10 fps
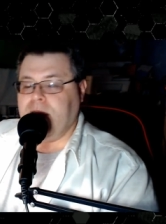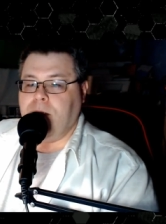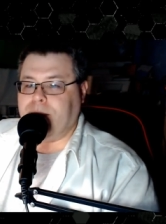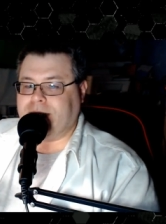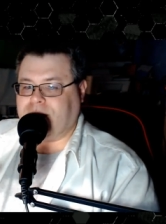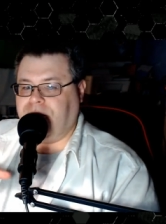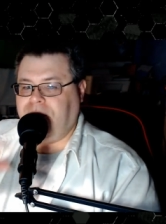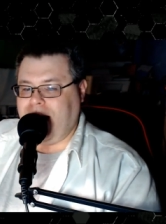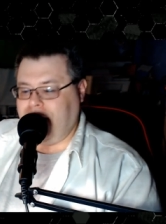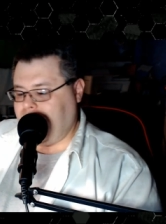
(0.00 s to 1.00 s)
but so far I
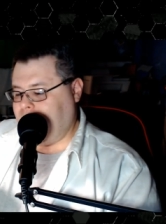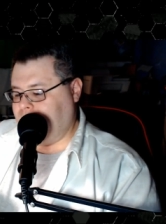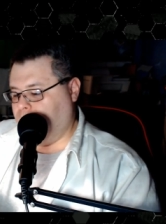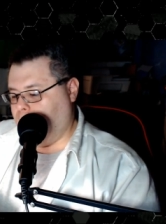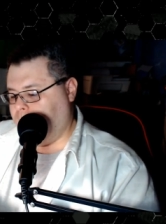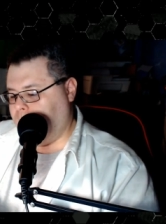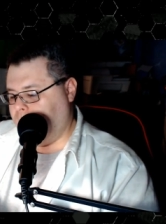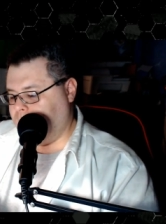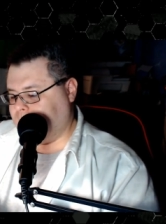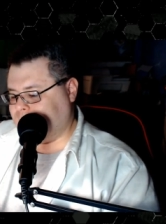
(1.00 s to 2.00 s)
haven't gotten any wear
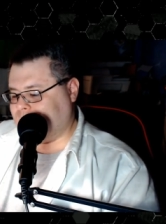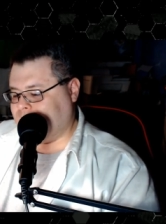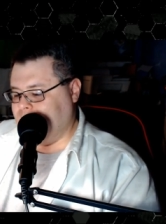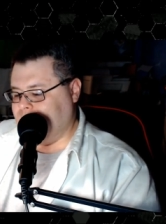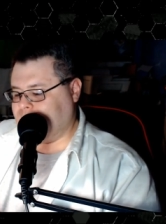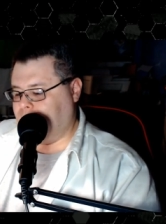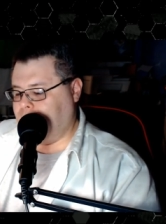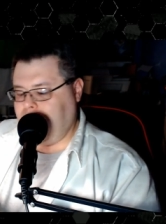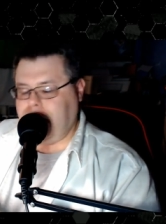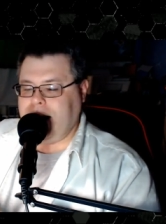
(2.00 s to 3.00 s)
marks, so
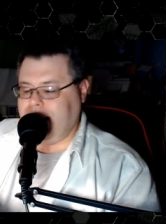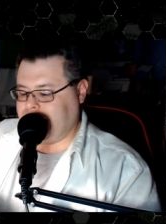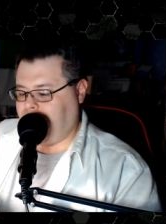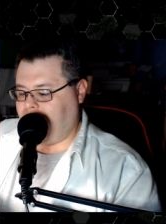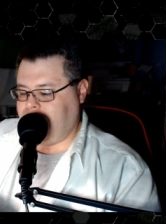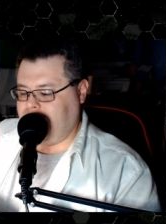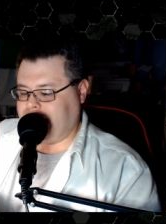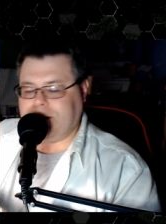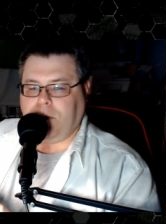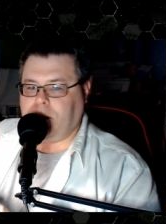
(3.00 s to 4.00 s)
maybe it's part of the
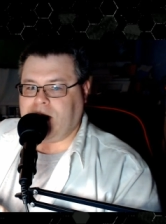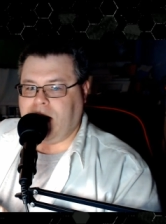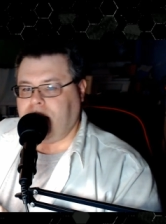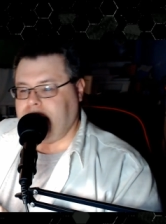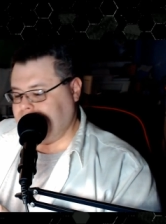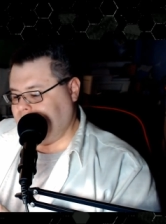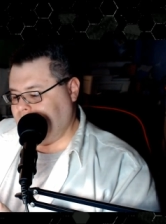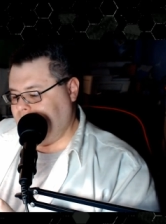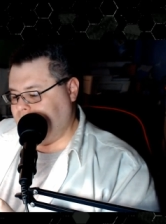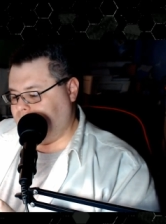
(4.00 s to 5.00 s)
acceptable tolerance it can
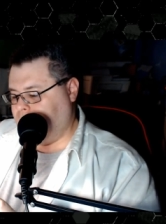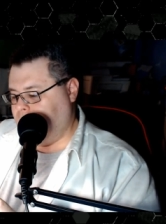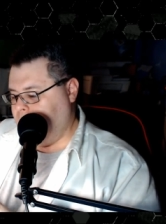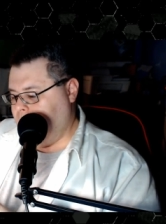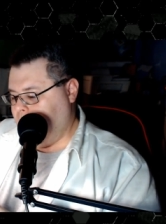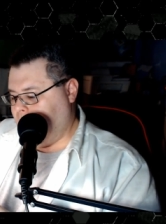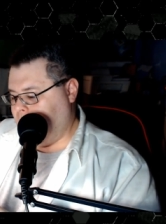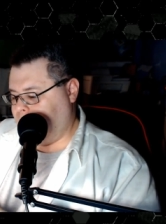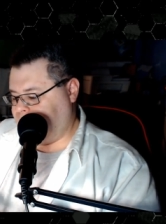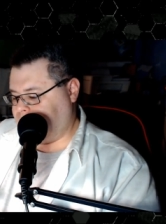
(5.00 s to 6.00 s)
handle.
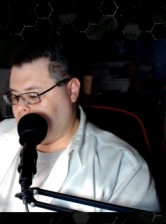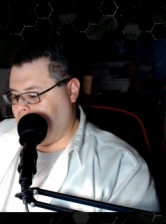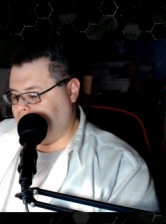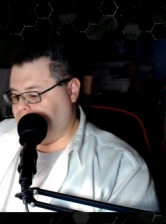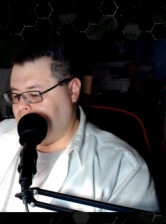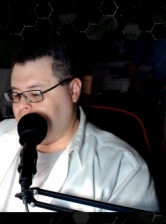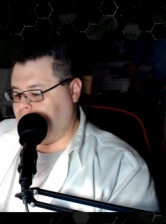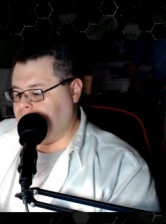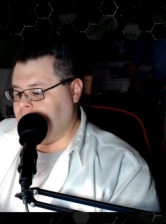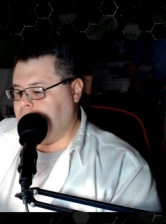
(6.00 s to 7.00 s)
I do not know.
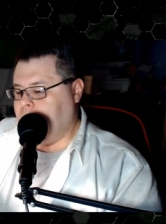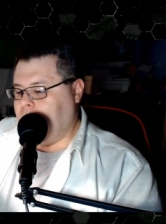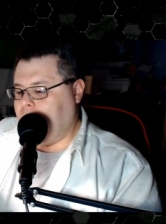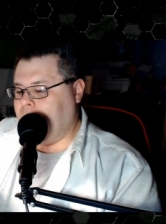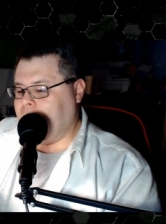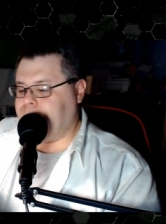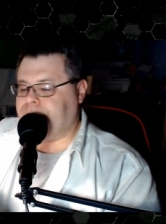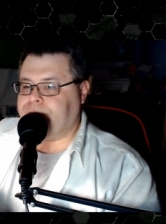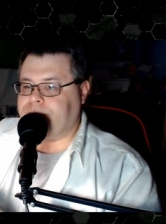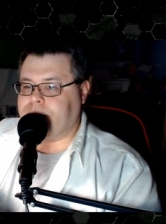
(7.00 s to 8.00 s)

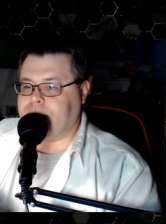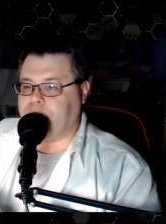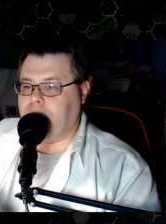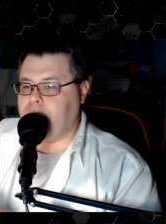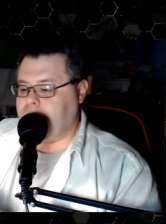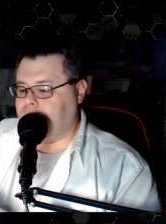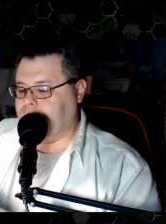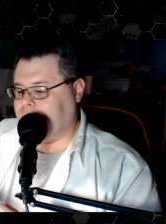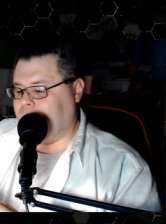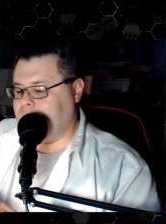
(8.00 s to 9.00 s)
One more note,
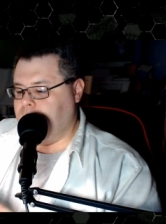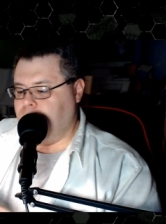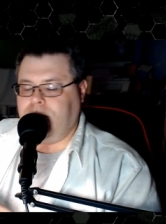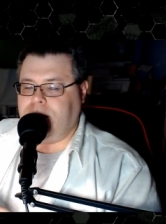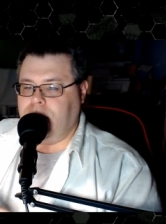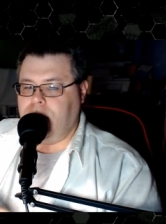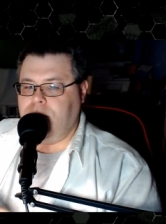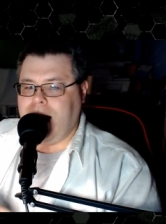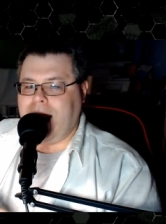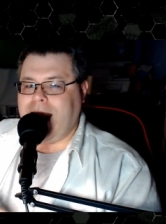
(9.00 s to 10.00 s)
you do
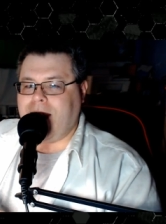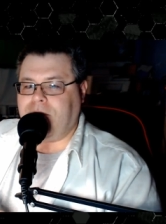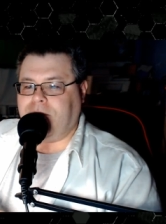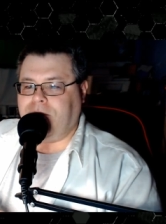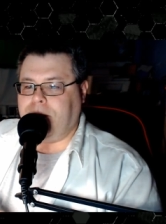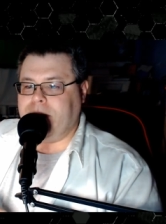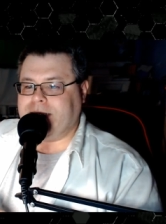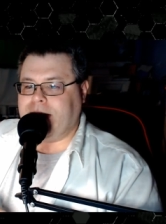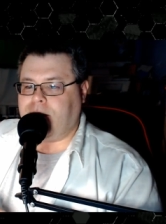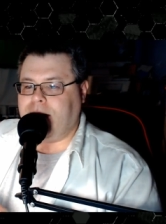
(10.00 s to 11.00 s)
not have to flip his
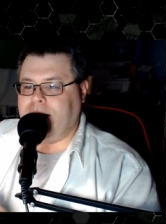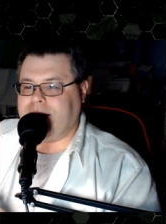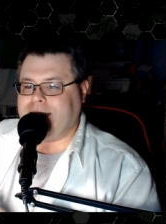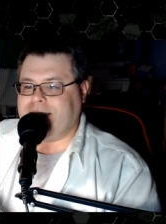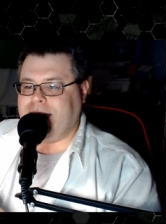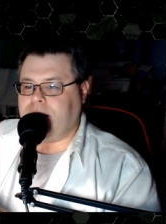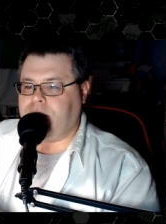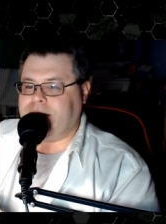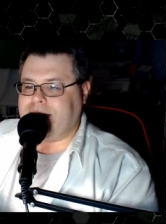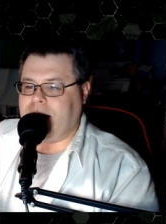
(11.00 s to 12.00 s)
head around. It does say turn
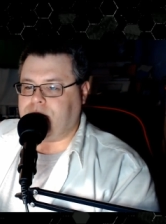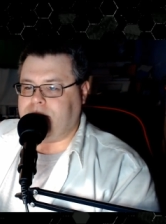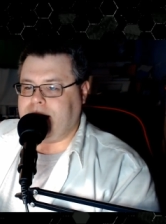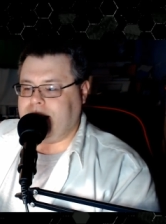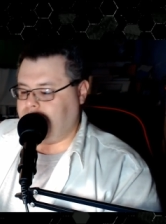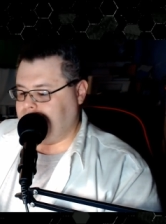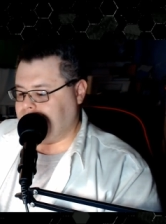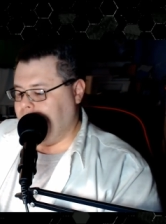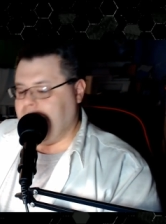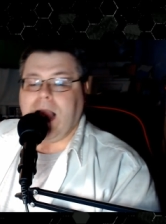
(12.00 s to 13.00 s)
his head 180 degrees.
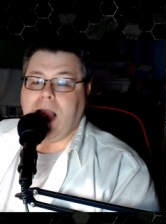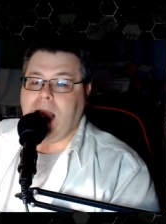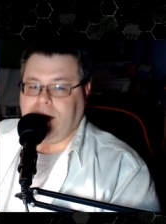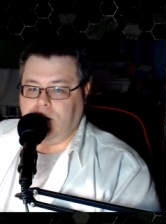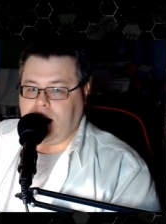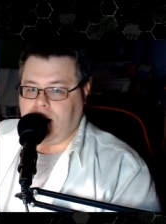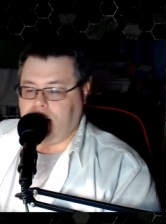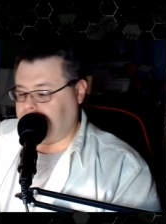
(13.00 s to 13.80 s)
I don't care.